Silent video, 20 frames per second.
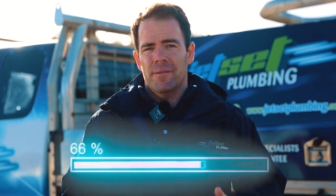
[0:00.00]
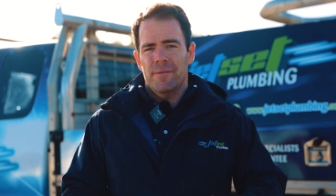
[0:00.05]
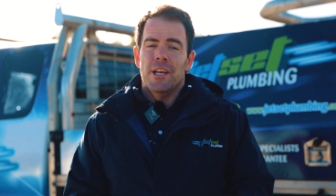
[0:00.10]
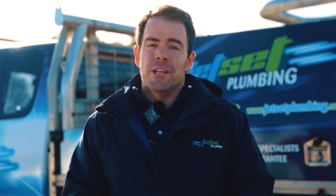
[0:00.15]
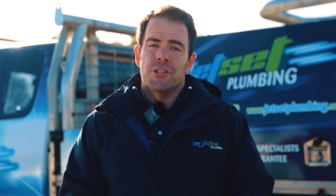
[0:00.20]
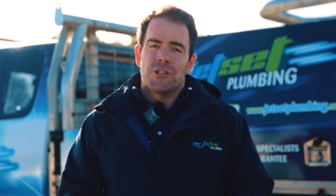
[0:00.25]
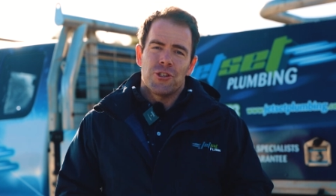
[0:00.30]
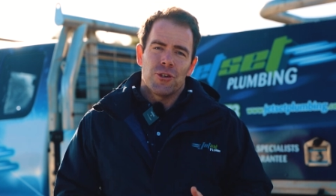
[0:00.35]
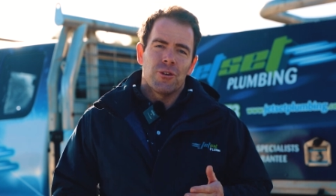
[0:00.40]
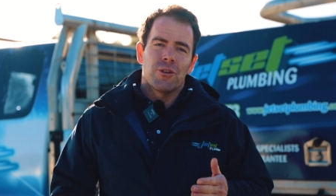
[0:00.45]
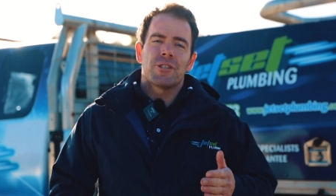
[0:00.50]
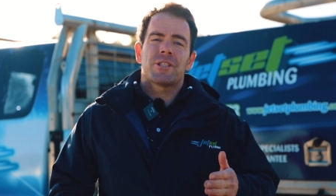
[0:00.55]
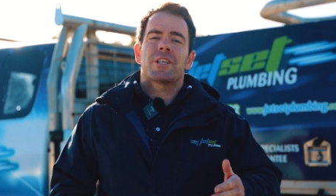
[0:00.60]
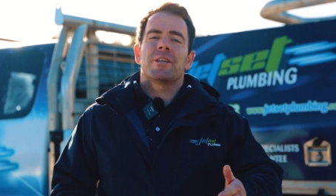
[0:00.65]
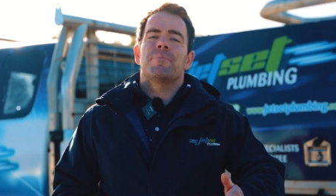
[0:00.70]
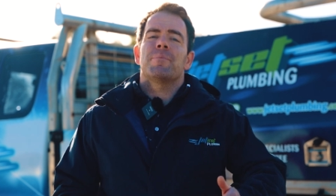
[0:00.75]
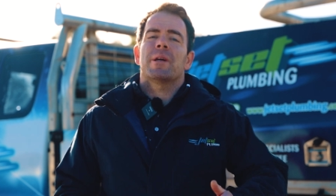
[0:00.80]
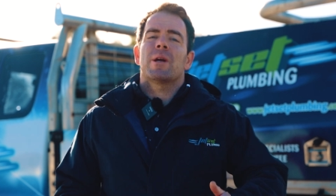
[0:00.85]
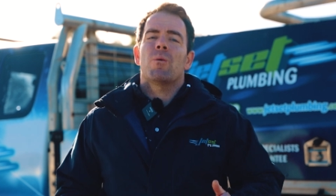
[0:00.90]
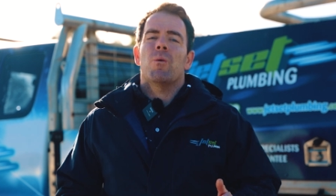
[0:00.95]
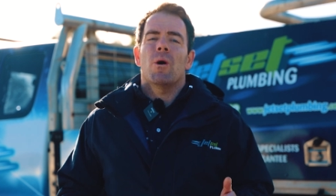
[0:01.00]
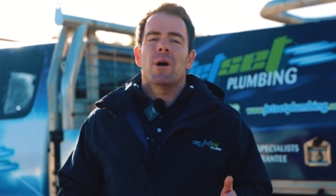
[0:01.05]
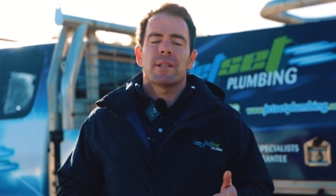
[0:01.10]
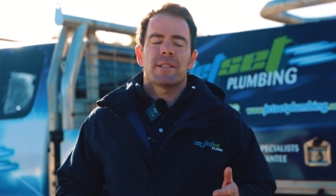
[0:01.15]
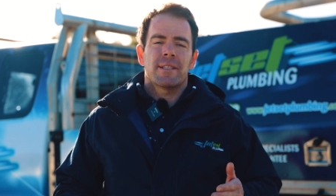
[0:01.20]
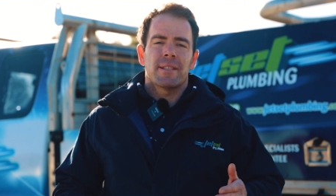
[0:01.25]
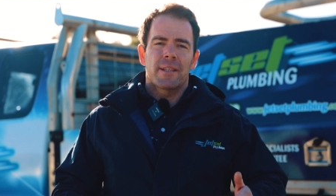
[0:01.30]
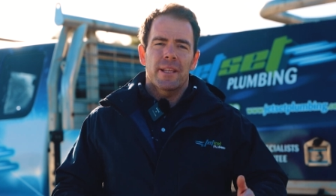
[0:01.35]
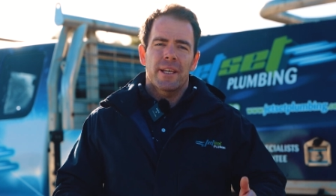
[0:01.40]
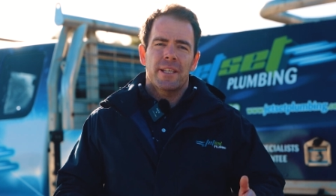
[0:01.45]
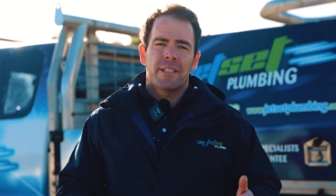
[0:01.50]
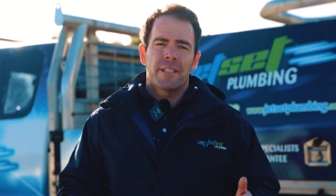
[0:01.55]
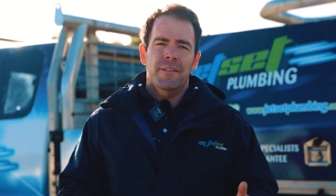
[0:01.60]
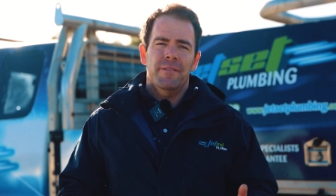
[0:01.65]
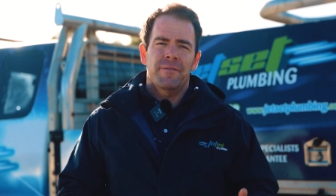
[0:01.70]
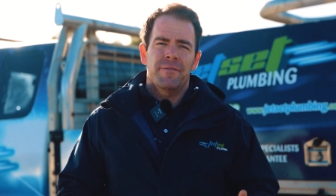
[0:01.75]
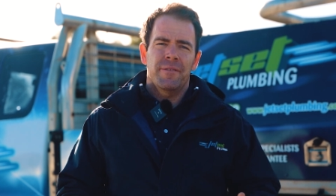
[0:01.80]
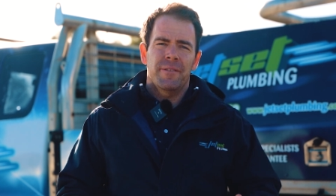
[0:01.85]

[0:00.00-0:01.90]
Insurers can be quite selective